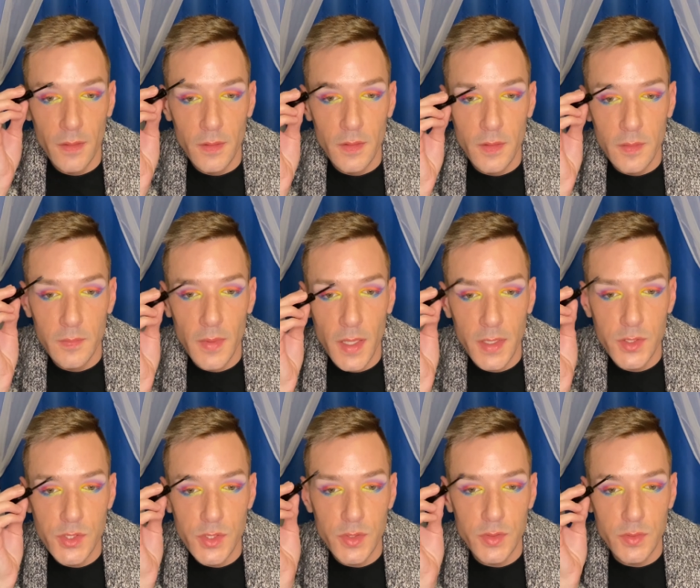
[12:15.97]
Mind
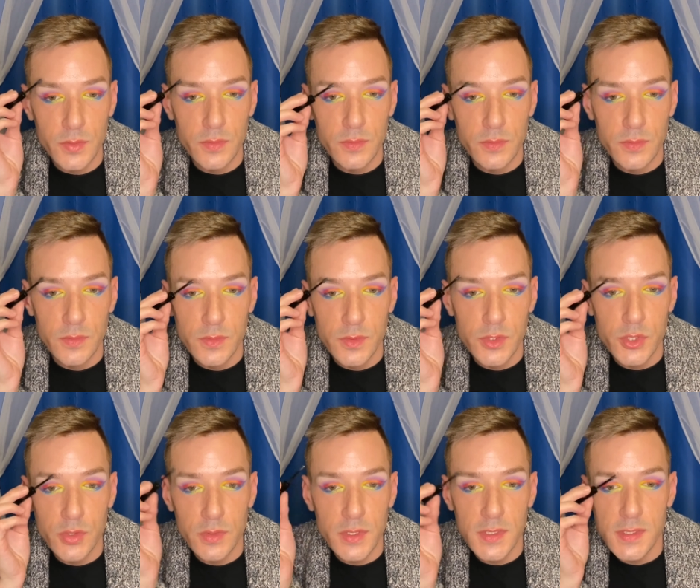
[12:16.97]
you,
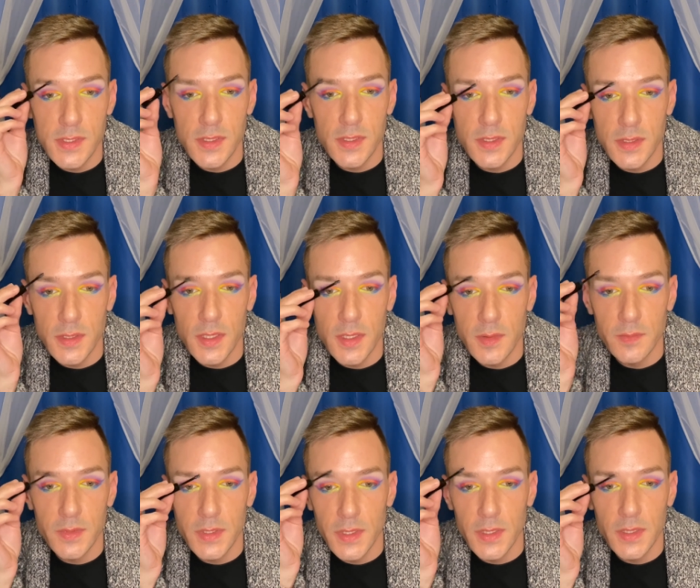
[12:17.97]
Teresa,
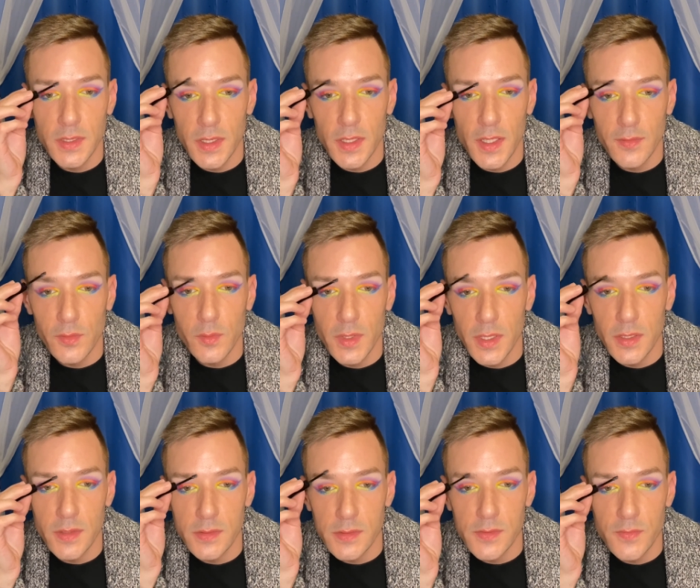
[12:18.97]
Emily, and everyone
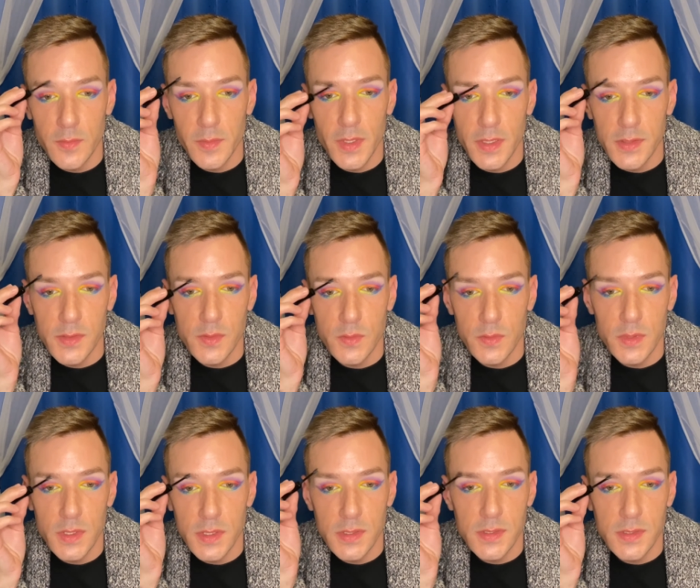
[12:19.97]
else from high school is
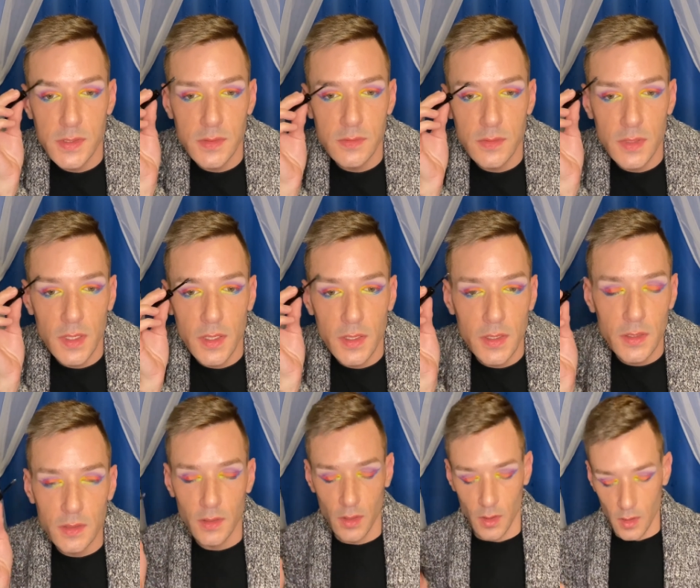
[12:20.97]
still there.
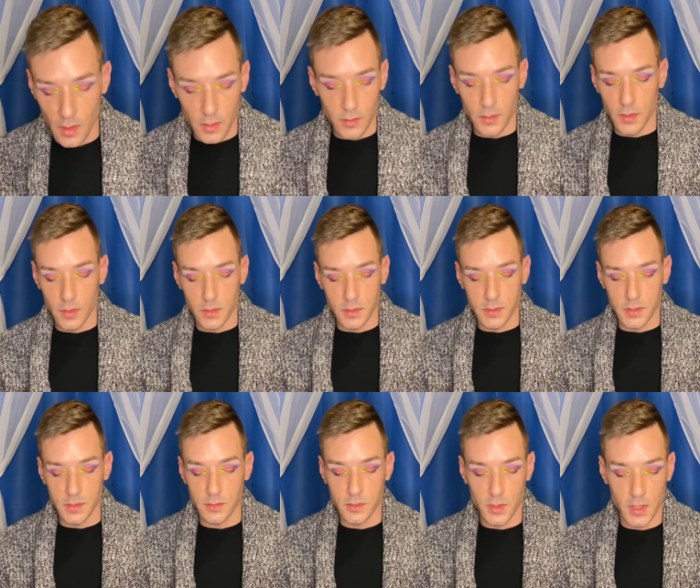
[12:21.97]
They're all still
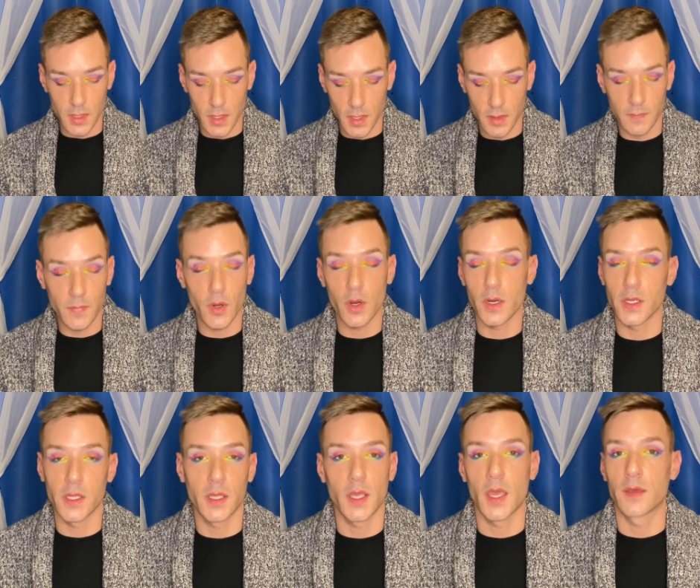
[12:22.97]
drinking, partying,
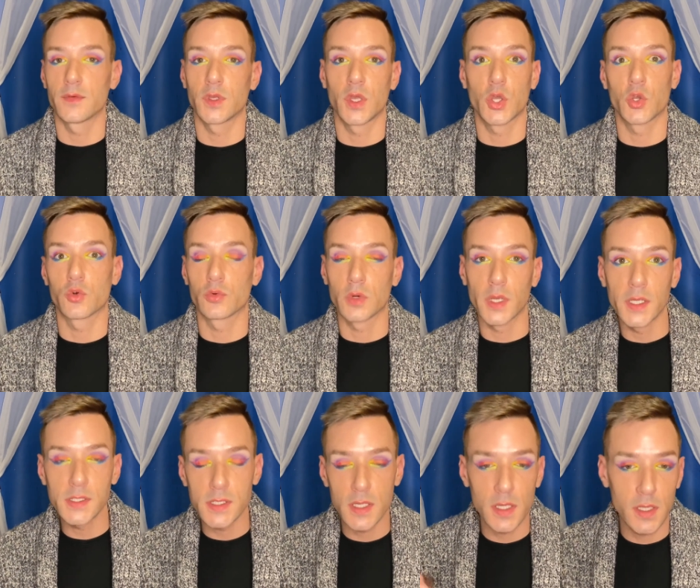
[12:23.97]
having a great
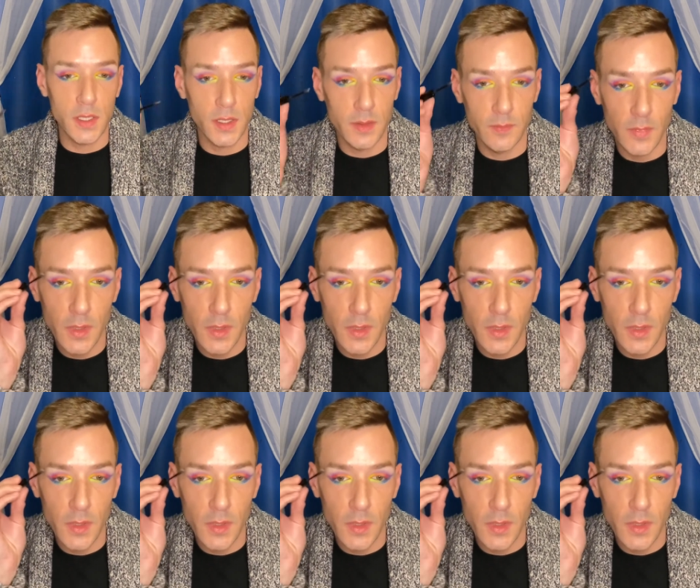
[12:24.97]
time.